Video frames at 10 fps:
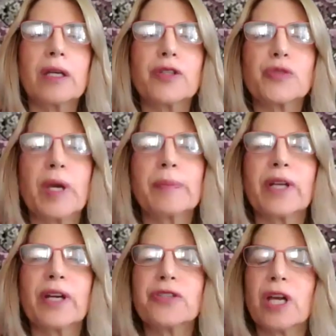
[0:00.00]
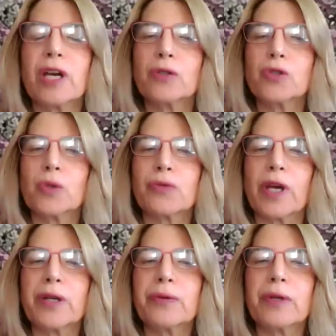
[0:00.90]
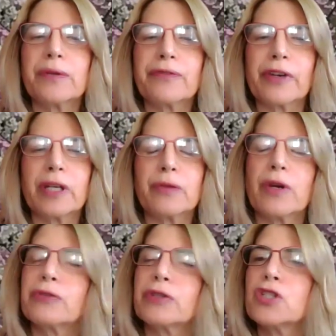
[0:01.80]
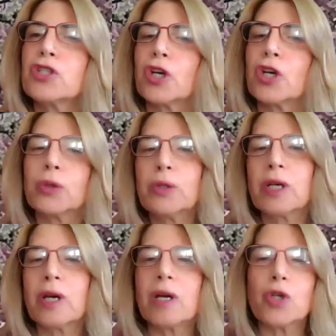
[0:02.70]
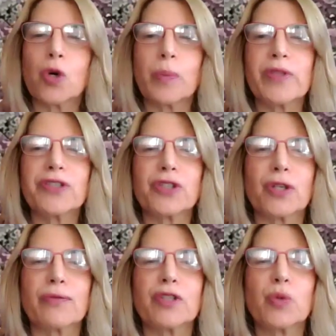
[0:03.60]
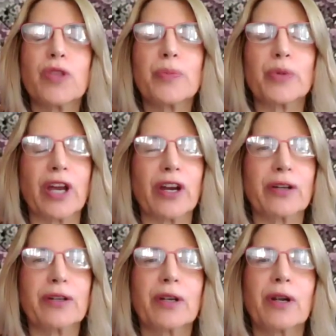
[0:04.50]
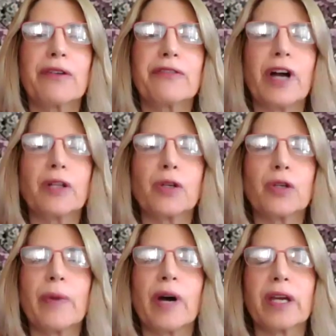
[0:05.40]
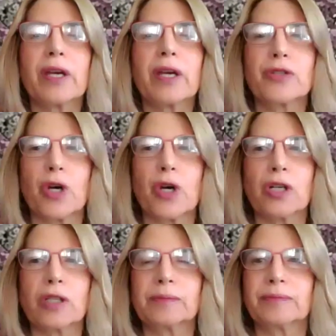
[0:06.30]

it is my pleasure now to invite Reverend Joe to open the service with prayer, followed by song.